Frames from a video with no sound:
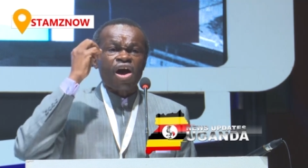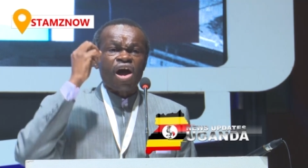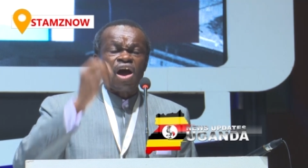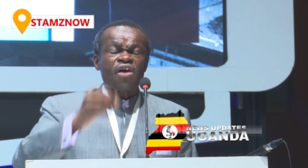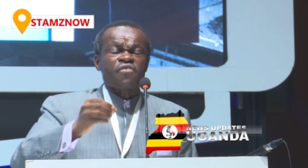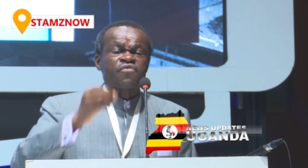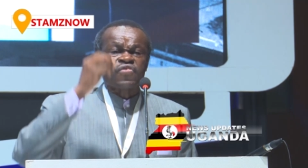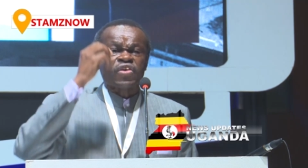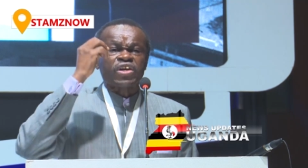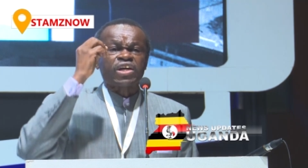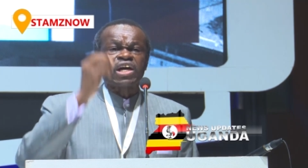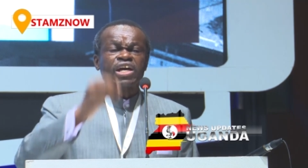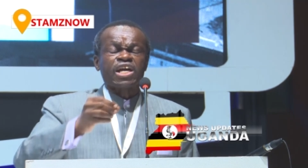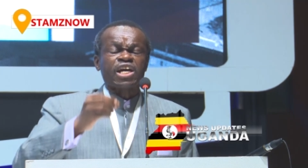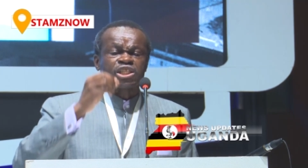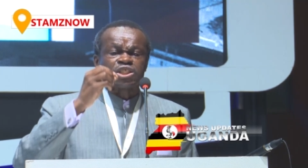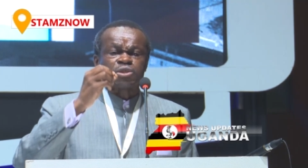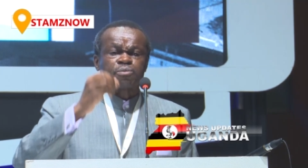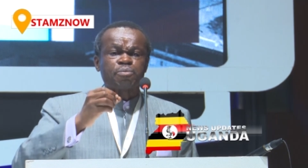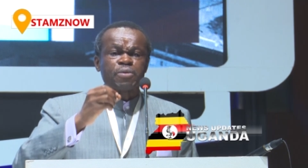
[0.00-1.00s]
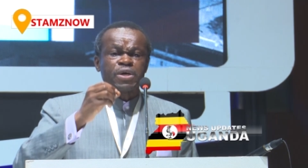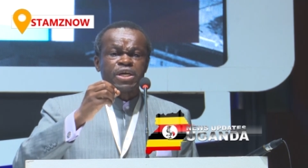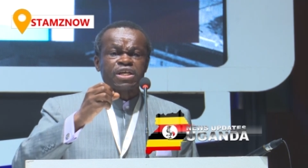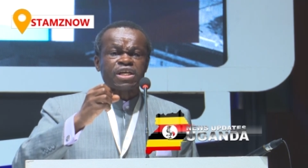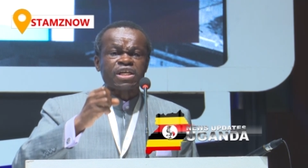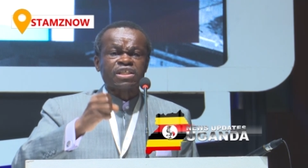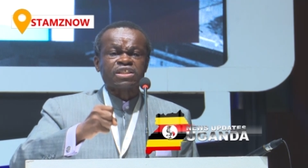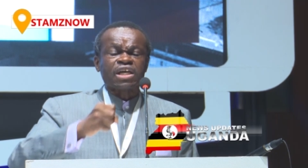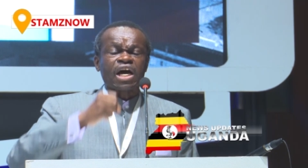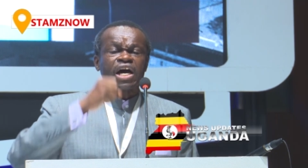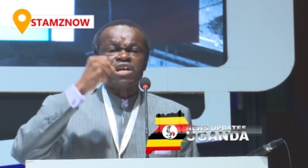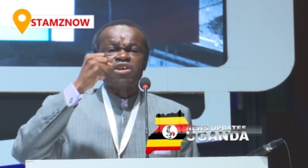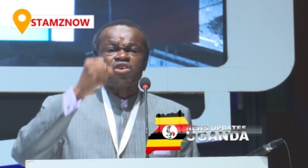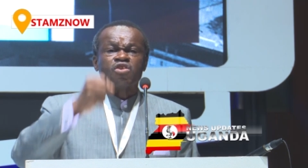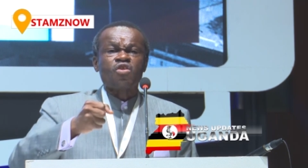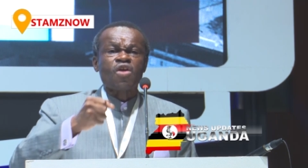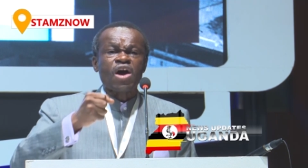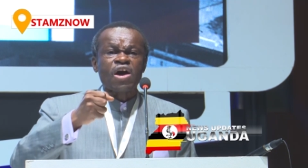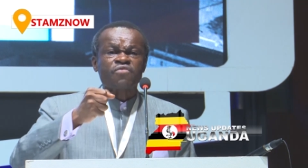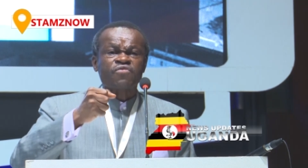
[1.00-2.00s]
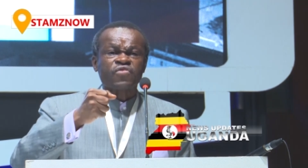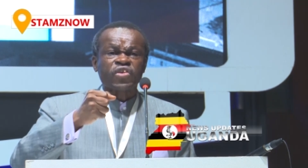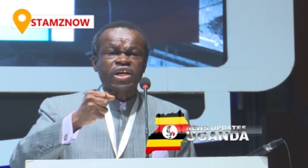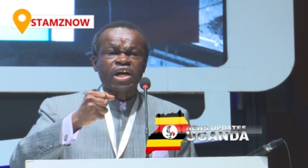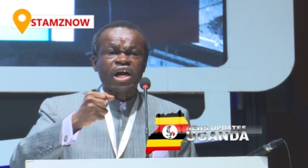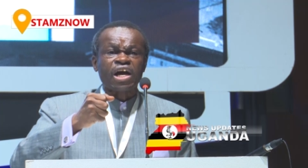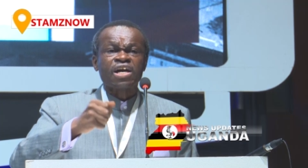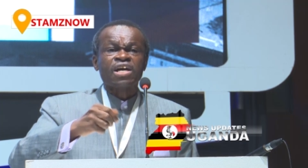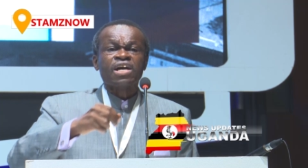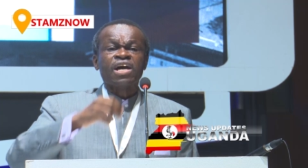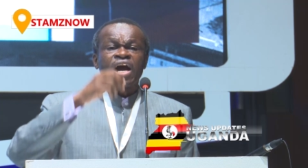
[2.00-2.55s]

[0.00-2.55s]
African experience and know Africa